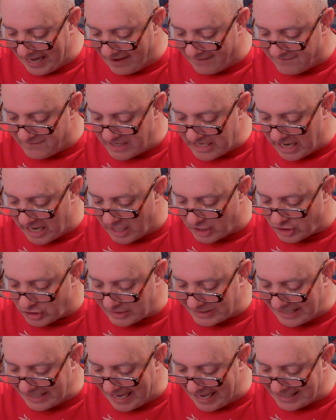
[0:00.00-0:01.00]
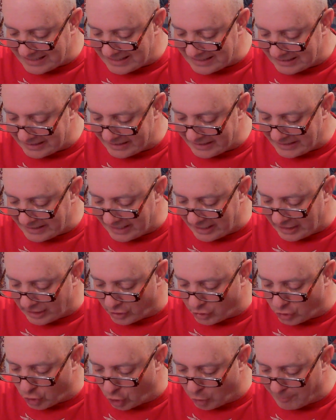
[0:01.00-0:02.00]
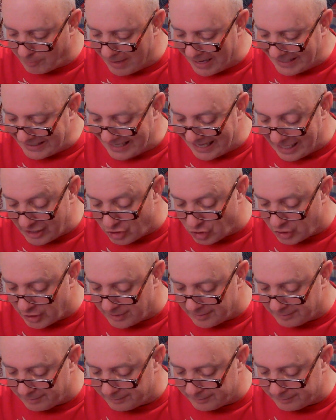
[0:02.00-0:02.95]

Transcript: aviation gasoline in a turbine engine?